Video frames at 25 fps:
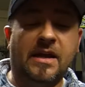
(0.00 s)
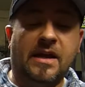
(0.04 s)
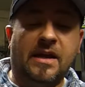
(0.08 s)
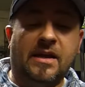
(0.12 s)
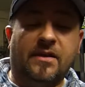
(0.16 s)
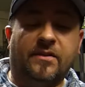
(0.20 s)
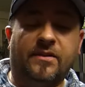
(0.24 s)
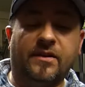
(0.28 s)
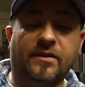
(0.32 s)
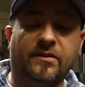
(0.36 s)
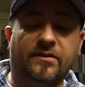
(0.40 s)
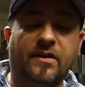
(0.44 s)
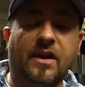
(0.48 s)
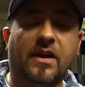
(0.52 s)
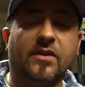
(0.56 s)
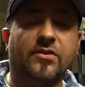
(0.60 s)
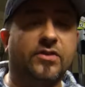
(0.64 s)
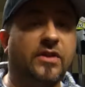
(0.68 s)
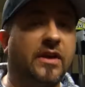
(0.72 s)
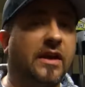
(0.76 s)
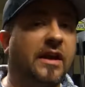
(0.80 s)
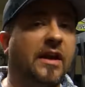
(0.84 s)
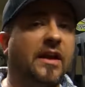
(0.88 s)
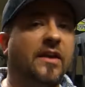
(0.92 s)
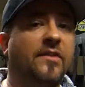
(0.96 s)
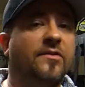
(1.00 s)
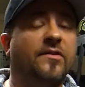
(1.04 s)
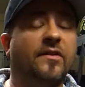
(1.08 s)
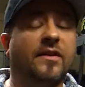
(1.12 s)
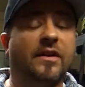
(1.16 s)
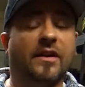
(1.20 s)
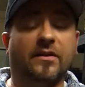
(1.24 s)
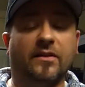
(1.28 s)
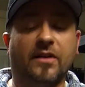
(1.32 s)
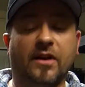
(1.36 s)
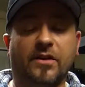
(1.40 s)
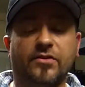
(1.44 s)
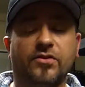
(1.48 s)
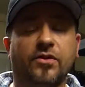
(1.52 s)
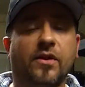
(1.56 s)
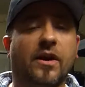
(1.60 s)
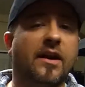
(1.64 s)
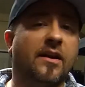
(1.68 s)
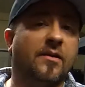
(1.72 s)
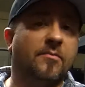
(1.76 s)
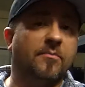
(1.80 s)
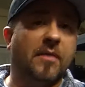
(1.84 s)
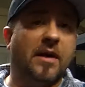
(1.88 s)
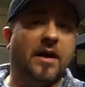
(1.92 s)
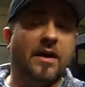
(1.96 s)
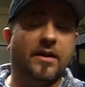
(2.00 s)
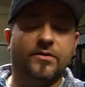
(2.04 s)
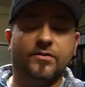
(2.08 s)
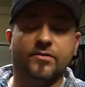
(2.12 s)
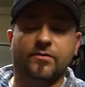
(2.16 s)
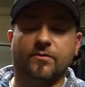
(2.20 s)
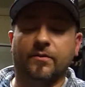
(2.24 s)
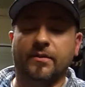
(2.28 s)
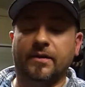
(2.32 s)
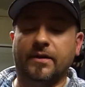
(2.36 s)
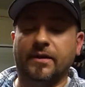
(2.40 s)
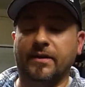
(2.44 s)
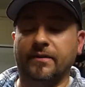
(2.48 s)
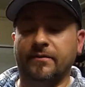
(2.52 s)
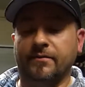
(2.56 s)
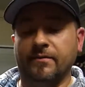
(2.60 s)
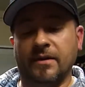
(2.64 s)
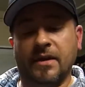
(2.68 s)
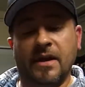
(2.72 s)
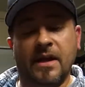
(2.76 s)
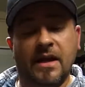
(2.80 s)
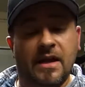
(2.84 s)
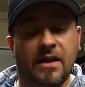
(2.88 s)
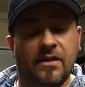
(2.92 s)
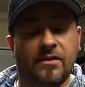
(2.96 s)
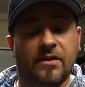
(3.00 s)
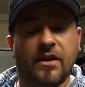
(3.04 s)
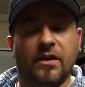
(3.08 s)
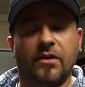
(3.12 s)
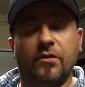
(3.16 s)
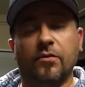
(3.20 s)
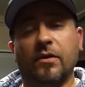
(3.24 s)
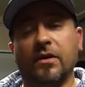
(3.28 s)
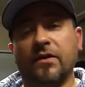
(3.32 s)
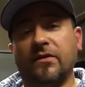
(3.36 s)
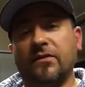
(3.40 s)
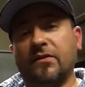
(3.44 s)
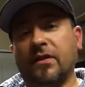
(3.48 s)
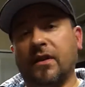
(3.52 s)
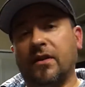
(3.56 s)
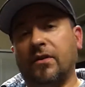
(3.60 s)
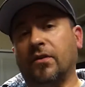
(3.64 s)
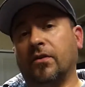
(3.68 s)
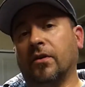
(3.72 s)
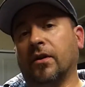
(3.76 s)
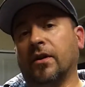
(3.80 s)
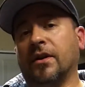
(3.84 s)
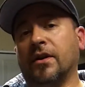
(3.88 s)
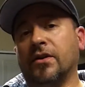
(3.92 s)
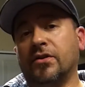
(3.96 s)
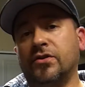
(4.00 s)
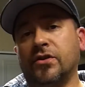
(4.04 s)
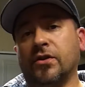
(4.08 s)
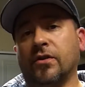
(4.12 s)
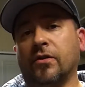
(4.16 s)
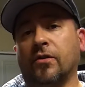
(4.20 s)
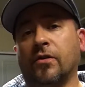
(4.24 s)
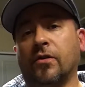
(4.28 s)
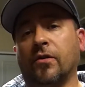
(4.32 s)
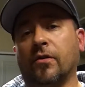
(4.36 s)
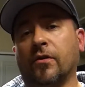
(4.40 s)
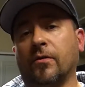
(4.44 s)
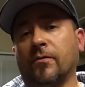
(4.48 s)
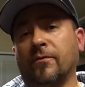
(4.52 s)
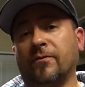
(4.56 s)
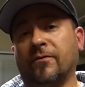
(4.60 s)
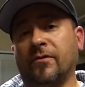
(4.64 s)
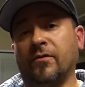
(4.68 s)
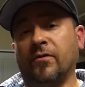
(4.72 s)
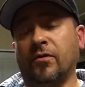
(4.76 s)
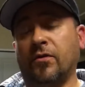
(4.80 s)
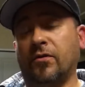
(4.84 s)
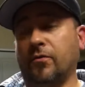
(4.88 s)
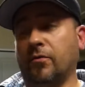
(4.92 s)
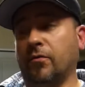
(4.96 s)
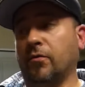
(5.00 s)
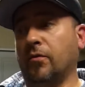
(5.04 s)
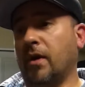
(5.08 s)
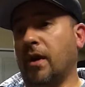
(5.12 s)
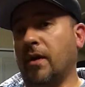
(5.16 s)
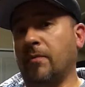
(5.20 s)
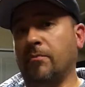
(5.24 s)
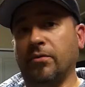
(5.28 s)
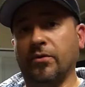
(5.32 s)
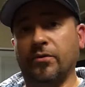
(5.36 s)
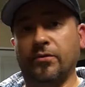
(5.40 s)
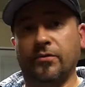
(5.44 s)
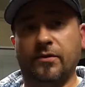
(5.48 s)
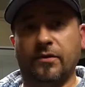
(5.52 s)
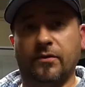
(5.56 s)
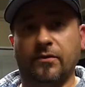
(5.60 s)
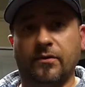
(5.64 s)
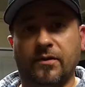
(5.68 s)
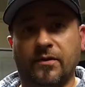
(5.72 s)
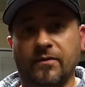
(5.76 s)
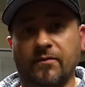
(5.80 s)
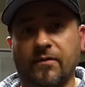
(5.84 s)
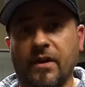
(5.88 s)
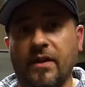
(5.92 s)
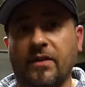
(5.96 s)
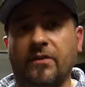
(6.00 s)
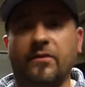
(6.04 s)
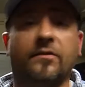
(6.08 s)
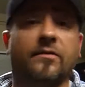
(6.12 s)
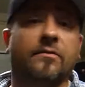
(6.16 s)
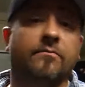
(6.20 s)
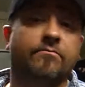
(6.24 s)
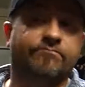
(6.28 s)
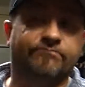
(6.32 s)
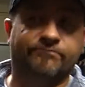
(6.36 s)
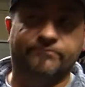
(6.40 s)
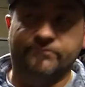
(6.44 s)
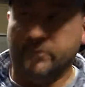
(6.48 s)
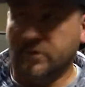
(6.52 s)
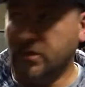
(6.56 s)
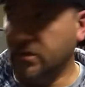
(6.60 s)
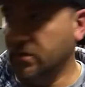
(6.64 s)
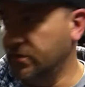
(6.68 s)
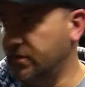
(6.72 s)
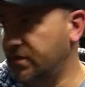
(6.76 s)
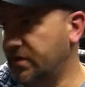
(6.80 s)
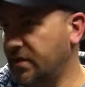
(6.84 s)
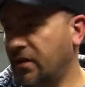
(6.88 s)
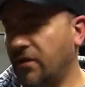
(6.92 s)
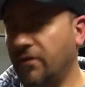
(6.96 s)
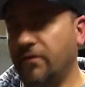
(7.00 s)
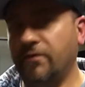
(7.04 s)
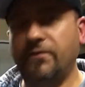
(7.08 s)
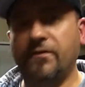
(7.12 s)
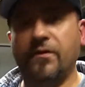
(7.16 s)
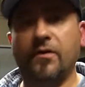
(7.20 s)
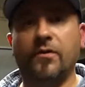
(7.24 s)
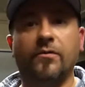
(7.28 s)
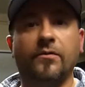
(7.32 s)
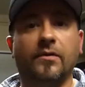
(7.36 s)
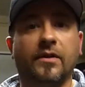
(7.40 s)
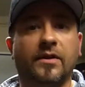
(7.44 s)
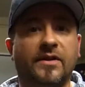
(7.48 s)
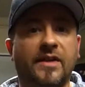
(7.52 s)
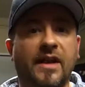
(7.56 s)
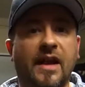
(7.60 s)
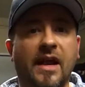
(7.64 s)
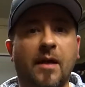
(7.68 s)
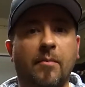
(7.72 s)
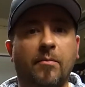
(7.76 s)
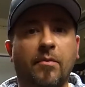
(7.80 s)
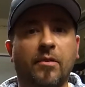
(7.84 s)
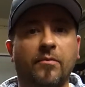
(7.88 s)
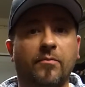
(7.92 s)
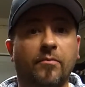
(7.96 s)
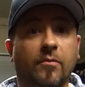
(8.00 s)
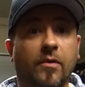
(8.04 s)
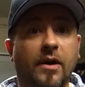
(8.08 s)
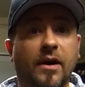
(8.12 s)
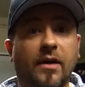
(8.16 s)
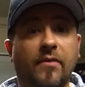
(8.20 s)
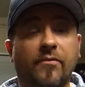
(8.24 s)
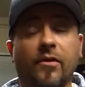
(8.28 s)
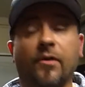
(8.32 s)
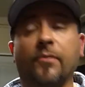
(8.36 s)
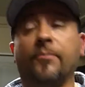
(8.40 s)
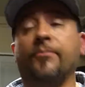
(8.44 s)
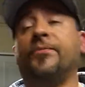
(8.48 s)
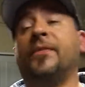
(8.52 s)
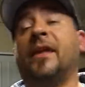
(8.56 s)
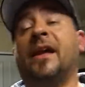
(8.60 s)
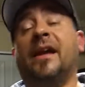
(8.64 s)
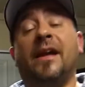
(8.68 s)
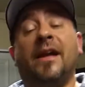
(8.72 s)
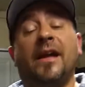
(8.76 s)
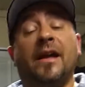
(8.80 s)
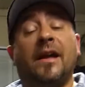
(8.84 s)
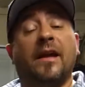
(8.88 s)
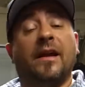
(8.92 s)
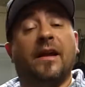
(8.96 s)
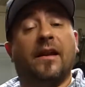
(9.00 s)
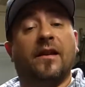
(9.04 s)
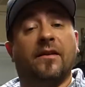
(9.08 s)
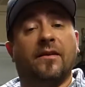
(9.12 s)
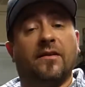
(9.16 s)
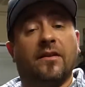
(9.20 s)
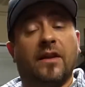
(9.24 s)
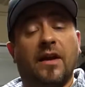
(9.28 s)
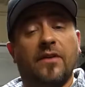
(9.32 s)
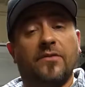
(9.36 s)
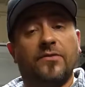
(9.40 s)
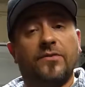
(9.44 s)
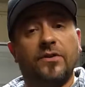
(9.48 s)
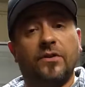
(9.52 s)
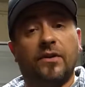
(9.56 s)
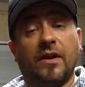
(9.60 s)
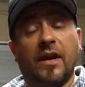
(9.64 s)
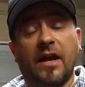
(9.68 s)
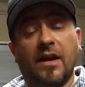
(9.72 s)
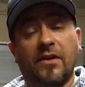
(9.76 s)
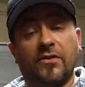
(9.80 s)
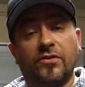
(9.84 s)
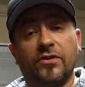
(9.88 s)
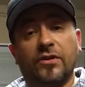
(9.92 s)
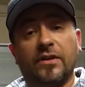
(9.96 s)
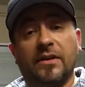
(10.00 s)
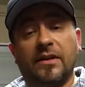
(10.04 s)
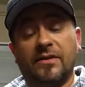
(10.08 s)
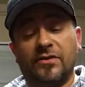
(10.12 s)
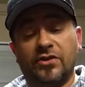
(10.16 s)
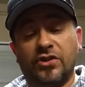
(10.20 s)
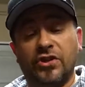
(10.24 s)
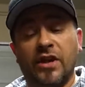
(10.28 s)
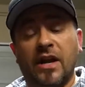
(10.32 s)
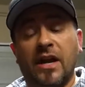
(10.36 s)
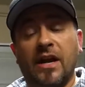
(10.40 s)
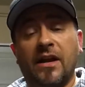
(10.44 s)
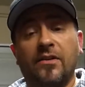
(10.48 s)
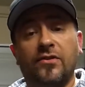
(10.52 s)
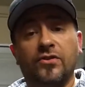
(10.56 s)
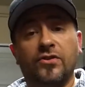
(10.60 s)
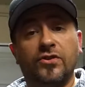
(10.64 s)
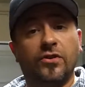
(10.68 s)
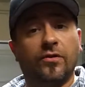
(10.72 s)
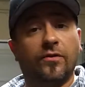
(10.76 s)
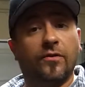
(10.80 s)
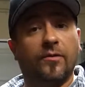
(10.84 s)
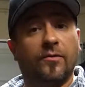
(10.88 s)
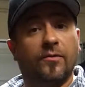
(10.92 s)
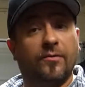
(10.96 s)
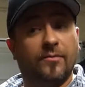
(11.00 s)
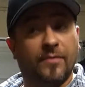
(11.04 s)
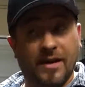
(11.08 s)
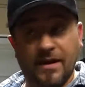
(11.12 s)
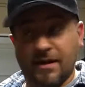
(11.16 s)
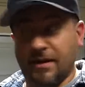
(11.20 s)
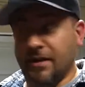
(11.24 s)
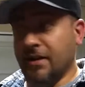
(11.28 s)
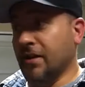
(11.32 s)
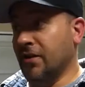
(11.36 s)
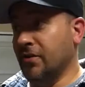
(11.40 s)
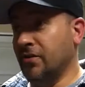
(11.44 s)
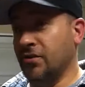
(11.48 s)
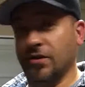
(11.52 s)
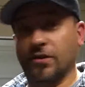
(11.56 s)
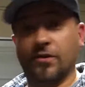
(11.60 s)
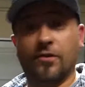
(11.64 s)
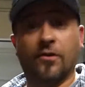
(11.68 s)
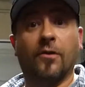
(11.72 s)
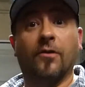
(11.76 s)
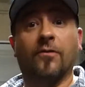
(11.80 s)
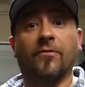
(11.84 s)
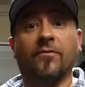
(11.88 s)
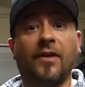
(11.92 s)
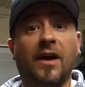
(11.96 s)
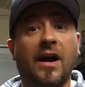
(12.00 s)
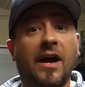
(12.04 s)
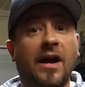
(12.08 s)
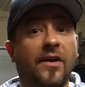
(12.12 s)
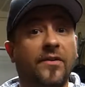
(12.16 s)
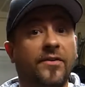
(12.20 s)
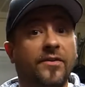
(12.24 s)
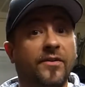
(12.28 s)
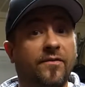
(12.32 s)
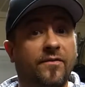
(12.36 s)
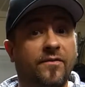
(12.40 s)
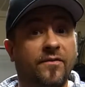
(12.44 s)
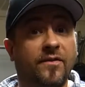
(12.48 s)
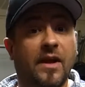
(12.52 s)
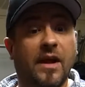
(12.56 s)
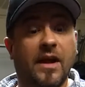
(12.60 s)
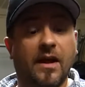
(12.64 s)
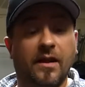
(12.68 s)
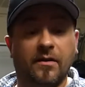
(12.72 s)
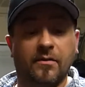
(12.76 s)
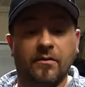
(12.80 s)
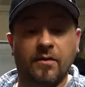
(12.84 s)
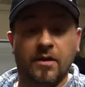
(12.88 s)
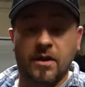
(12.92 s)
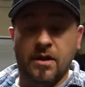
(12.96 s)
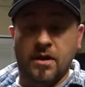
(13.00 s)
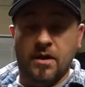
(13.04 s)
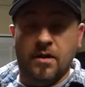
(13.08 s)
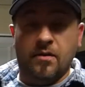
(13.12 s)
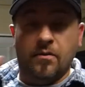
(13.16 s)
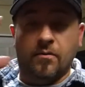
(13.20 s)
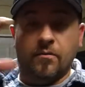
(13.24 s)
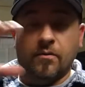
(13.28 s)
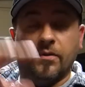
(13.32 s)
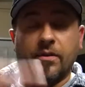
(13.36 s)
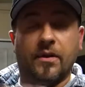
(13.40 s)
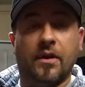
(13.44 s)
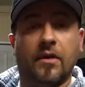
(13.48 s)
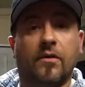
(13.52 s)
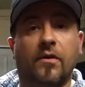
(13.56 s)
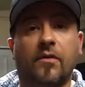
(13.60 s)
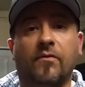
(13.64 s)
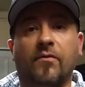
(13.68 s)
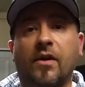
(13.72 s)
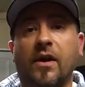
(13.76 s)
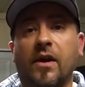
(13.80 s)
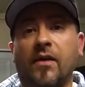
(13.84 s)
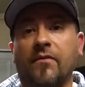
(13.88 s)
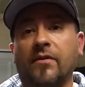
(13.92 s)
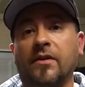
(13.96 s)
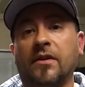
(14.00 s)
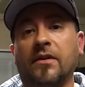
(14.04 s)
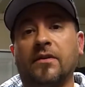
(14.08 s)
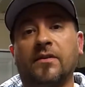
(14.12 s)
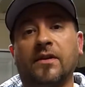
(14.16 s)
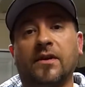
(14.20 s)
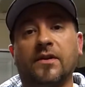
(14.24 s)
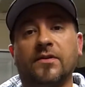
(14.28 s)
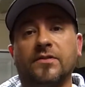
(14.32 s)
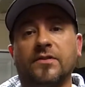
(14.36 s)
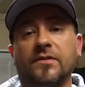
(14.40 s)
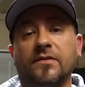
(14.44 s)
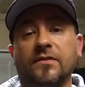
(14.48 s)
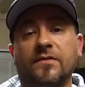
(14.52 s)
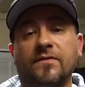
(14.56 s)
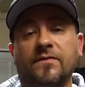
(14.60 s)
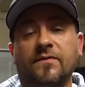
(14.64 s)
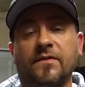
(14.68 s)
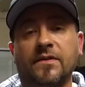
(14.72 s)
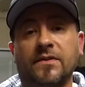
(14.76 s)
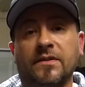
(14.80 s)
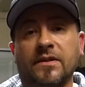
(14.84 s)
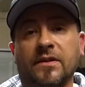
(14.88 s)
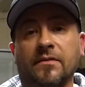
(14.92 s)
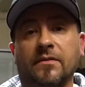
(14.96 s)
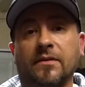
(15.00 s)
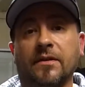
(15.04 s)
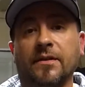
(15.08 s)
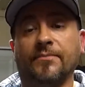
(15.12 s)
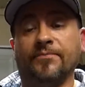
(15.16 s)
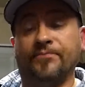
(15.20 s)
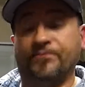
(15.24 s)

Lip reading: this actually has an electronic module in it that you can set your ignition curve through a Bluetooth device, your cell phone, a tablet, whatever, and it allows you to actually change your ignition curve on the fly without ever having to touch this physically.